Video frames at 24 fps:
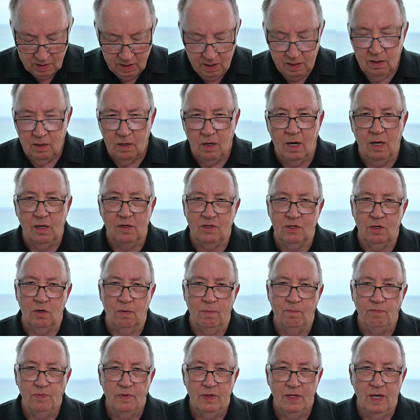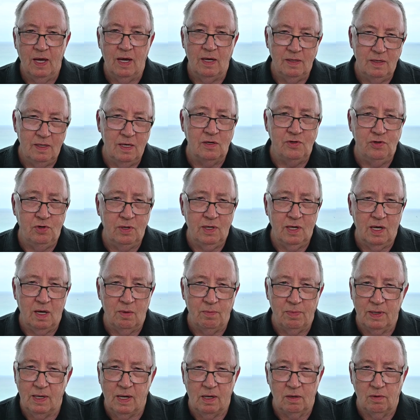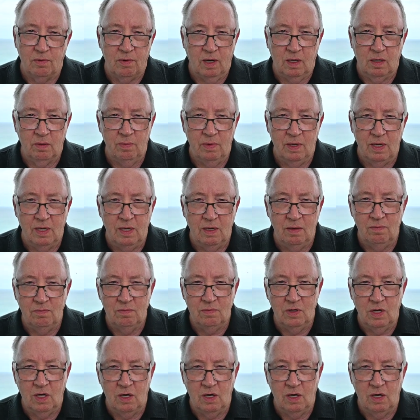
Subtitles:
Okay, all right, so, yeah, yes you can, but I don't recommend it.